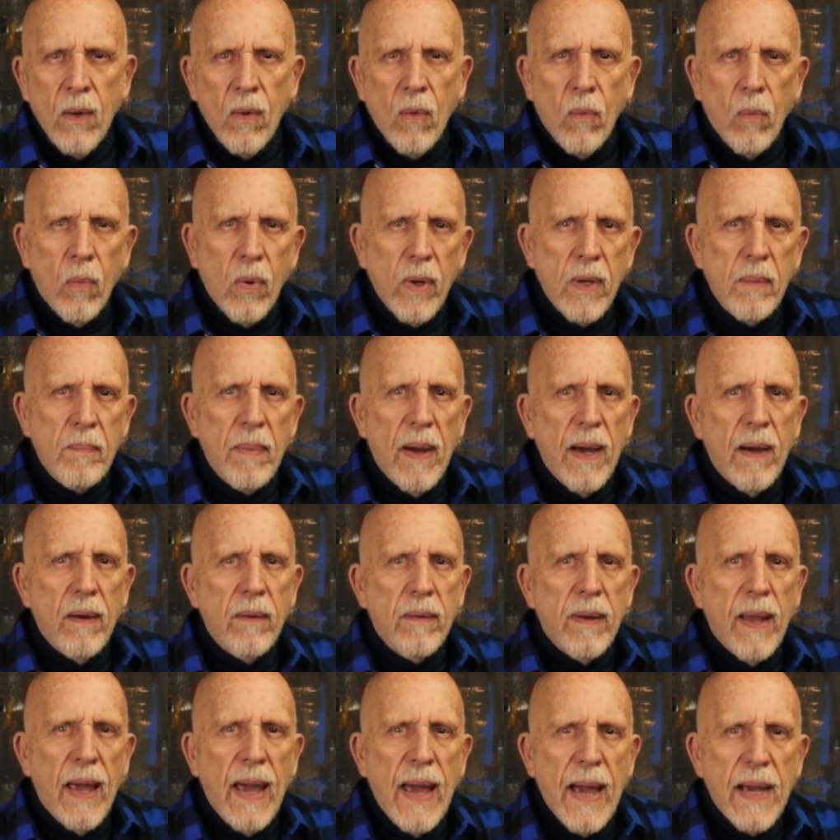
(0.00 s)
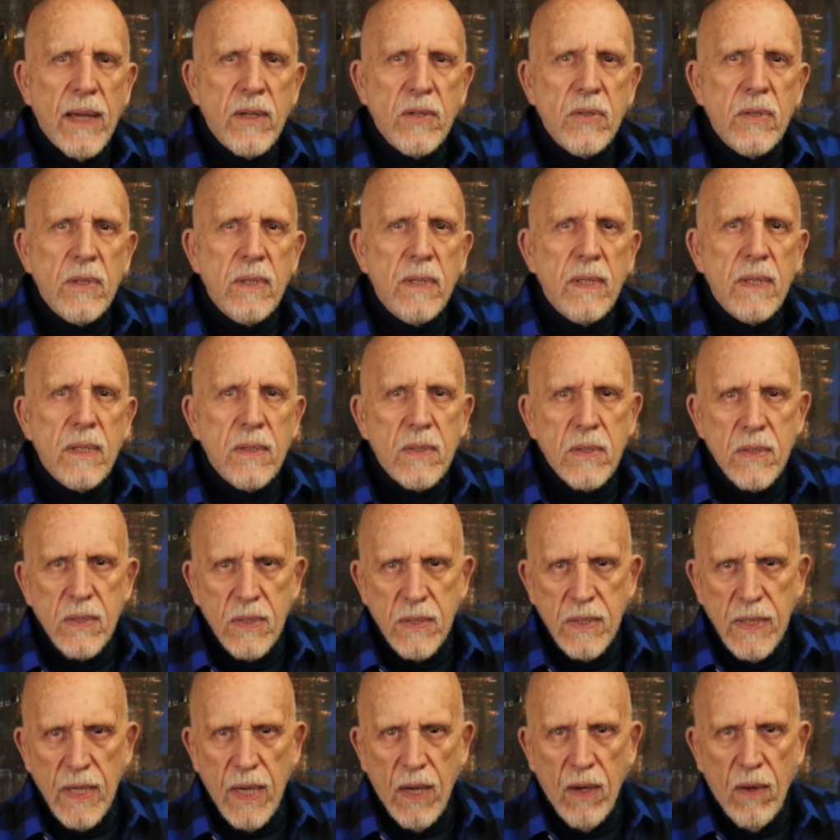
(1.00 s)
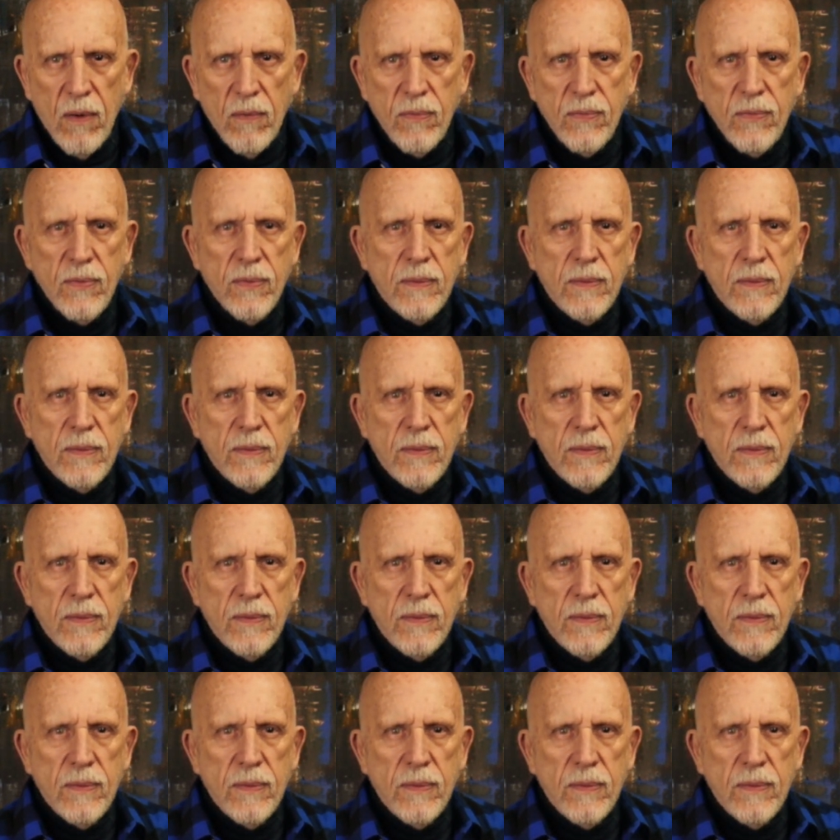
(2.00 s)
what about action itself?